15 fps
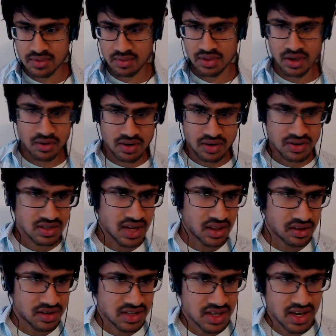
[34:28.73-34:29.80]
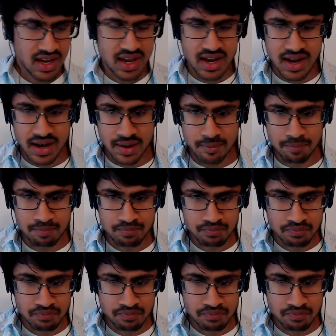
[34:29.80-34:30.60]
but there were no sellers. I